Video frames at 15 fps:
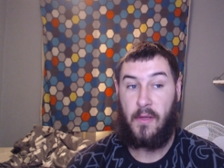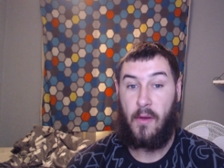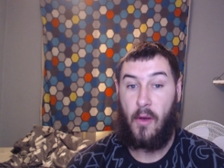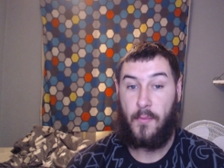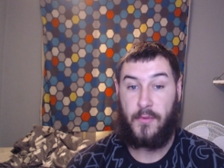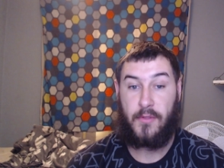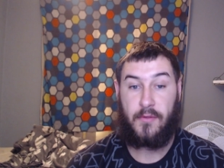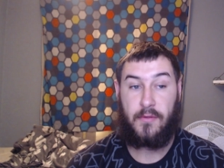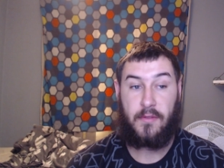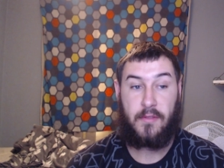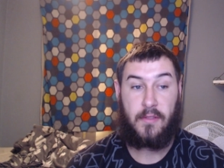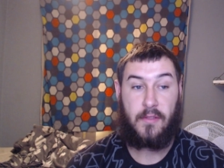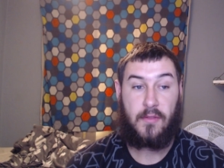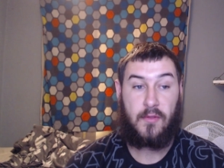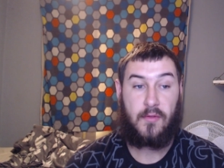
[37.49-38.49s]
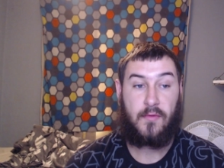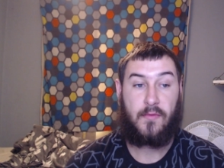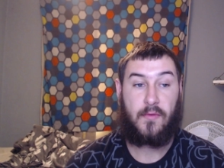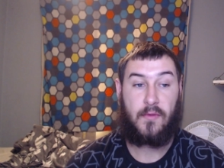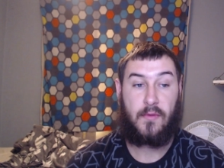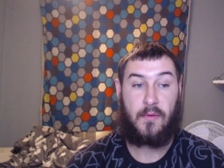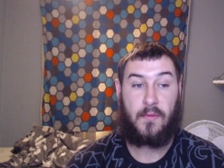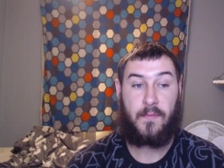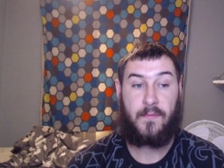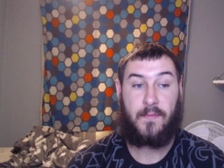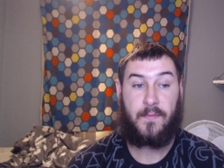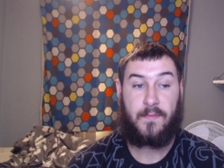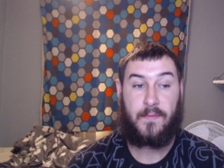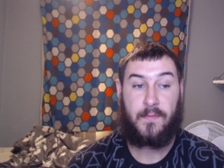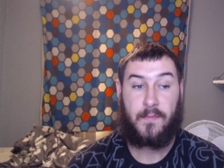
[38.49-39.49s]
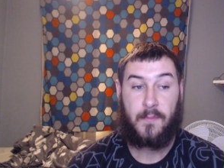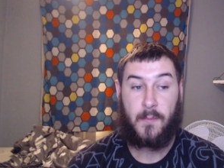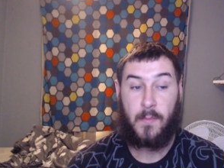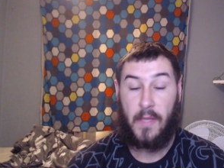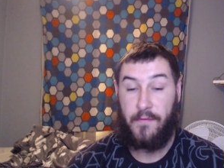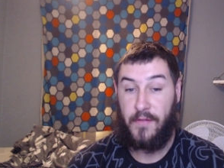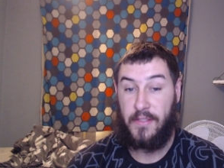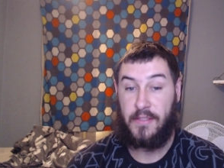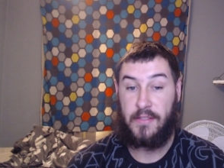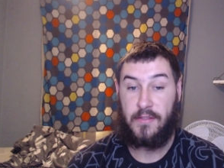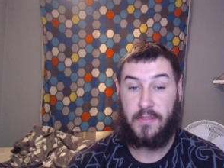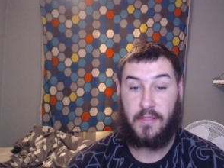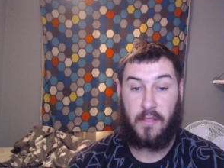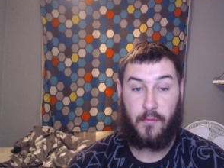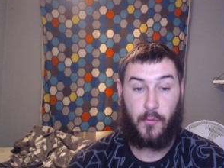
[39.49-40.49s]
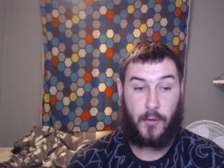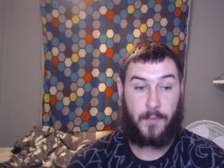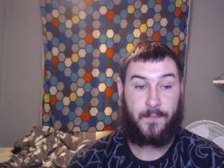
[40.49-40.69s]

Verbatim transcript: opportunities for adventure and discovery.